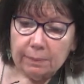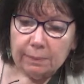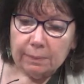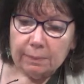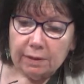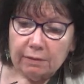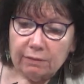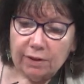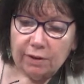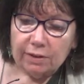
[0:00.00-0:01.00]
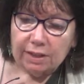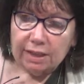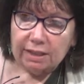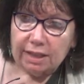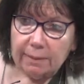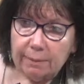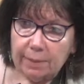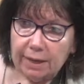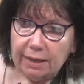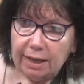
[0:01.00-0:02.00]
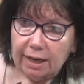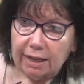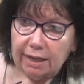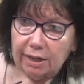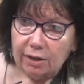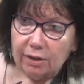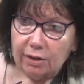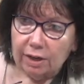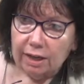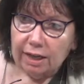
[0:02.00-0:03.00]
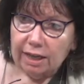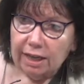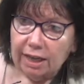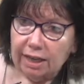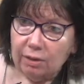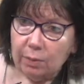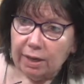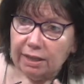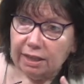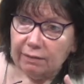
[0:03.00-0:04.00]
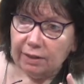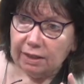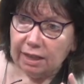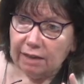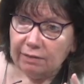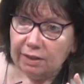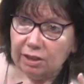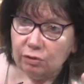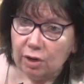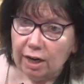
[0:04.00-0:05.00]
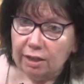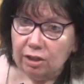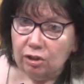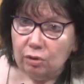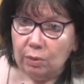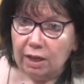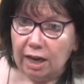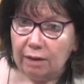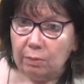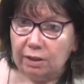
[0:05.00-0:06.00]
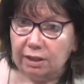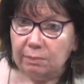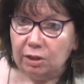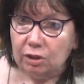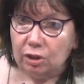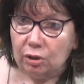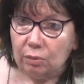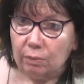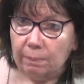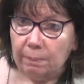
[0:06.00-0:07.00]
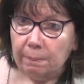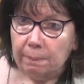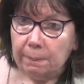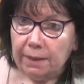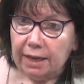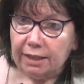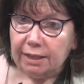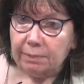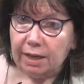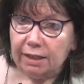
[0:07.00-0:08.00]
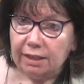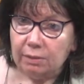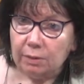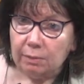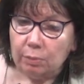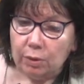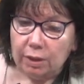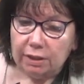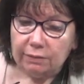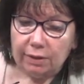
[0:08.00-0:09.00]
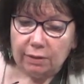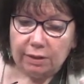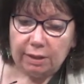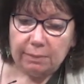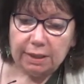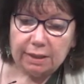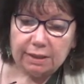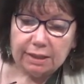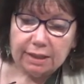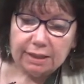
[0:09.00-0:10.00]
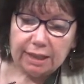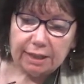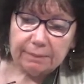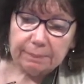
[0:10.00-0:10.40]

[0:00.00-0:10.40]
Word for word: But the Pharisee is not the bad guy here in the way he's living his life because he's trying to do what God wants him to do. Except God doesn't want him pointing his finger at somebody else, does he?